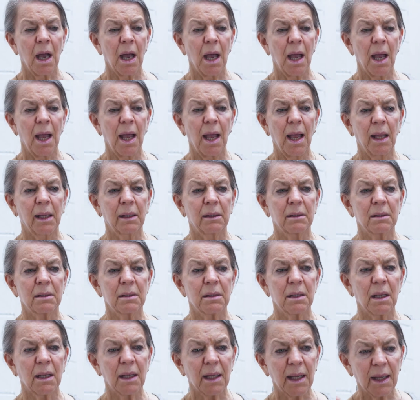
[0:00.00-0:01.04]
And
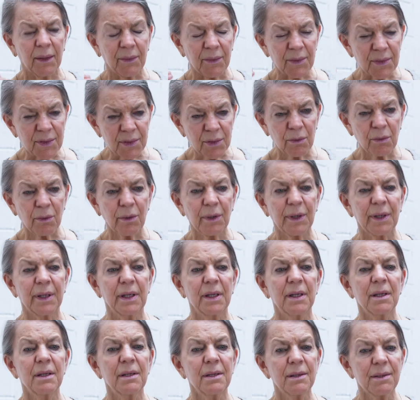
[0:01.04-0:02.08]
again, the story
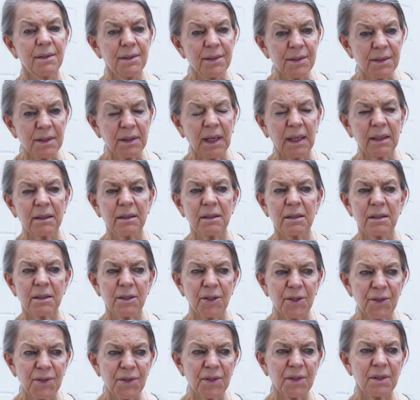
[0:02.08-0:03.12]
is, and
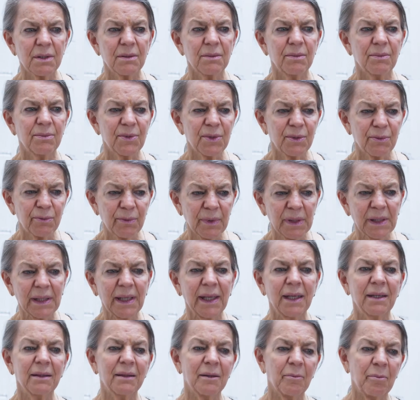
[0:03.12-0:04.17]
just to
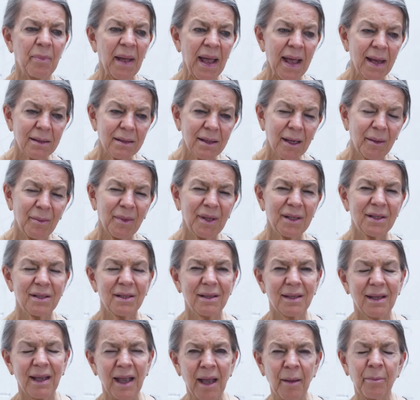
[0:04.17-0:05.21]
relate the pandemic to
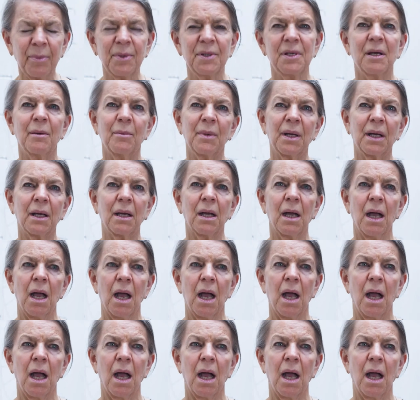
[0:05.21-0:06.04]
the epidemic,